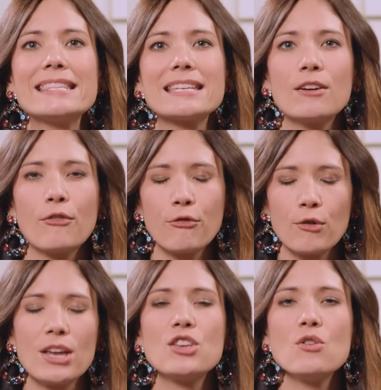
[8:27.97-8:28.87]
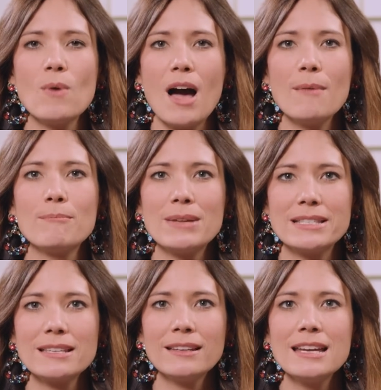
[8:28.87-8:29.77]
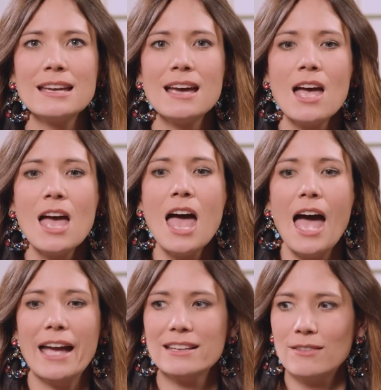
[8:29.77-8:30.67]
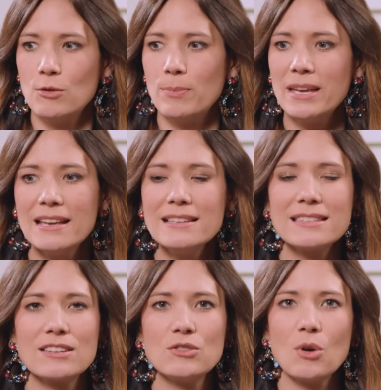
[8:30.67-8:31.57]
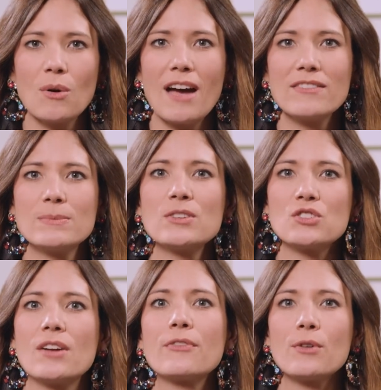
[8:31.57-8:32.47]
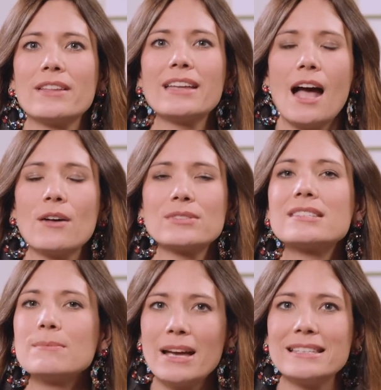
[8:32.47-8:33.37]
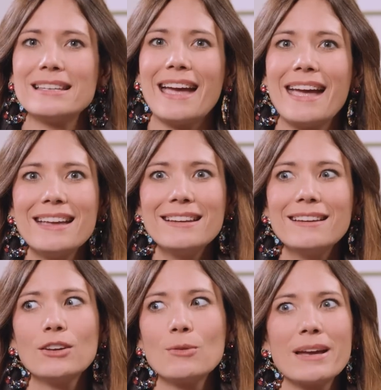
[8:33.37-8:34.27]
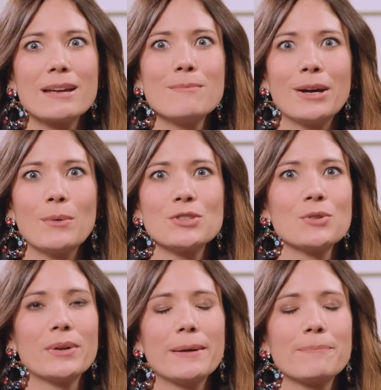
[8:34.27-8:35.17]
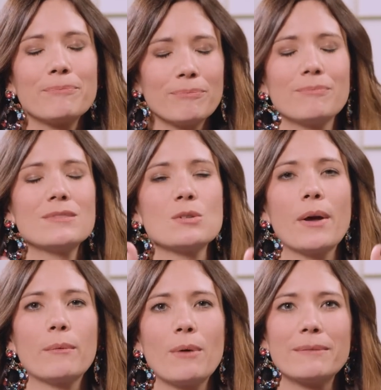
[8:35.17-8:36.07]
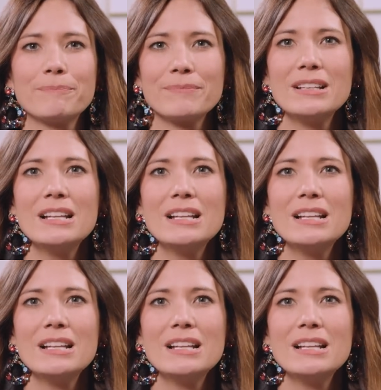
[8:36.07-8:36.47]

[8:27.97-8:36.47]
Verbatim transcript: it's gonna free you up mentally and give you peace, because you don't have as much stuff around the house. It's amazing. And you're making money while doing it. It's a win-win.